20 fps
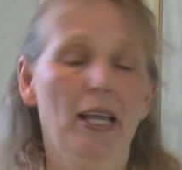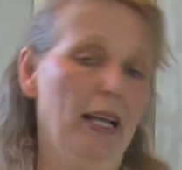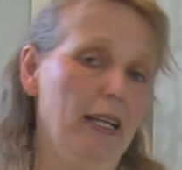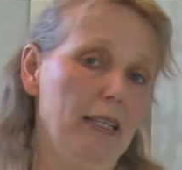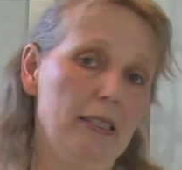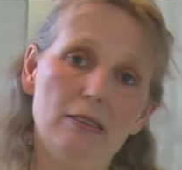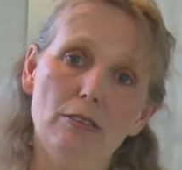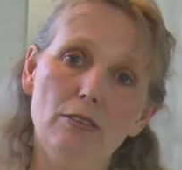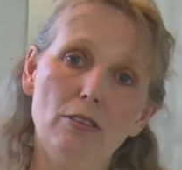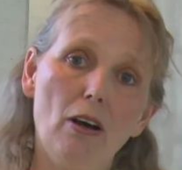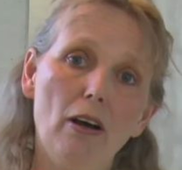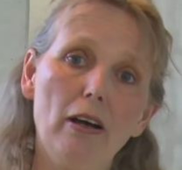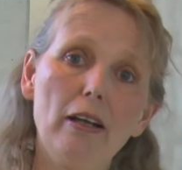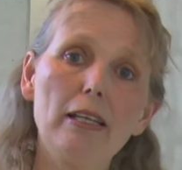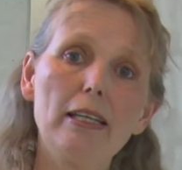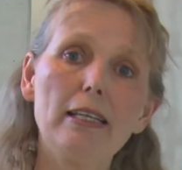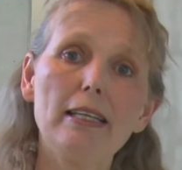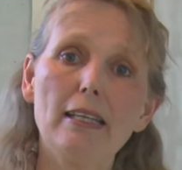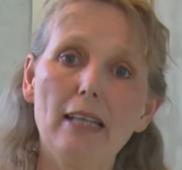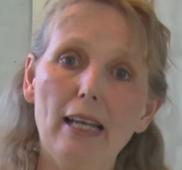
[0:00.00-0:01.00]
There is
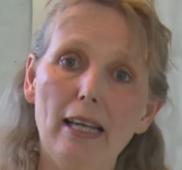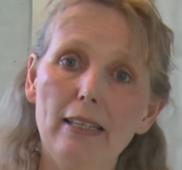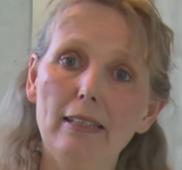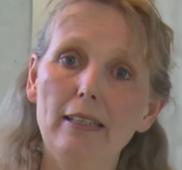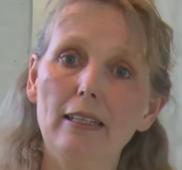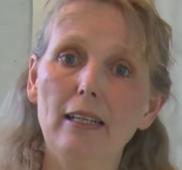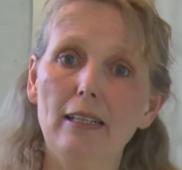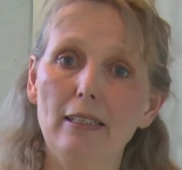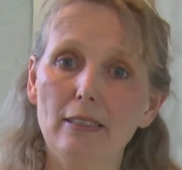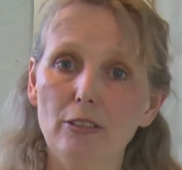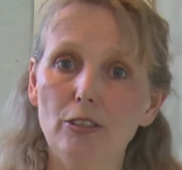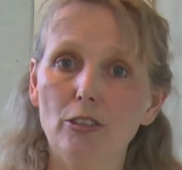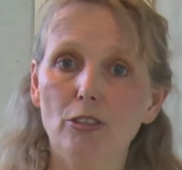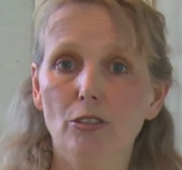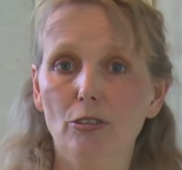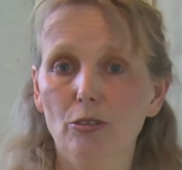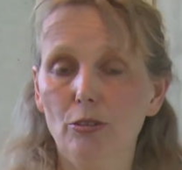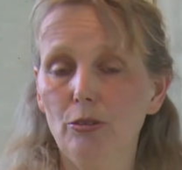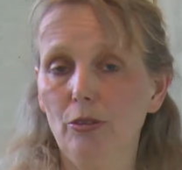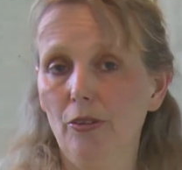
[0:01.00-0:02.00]
hardly any
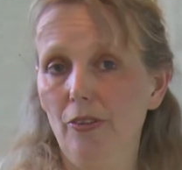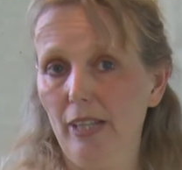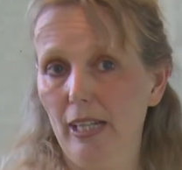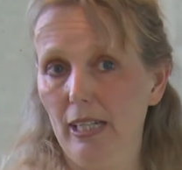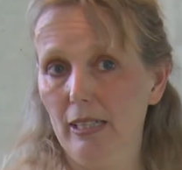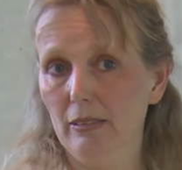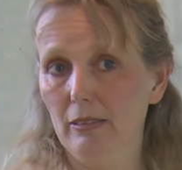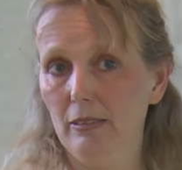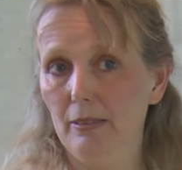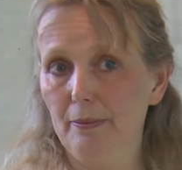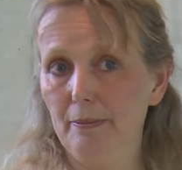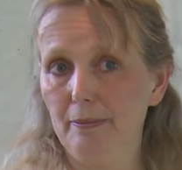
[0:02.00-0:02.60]
literature on that.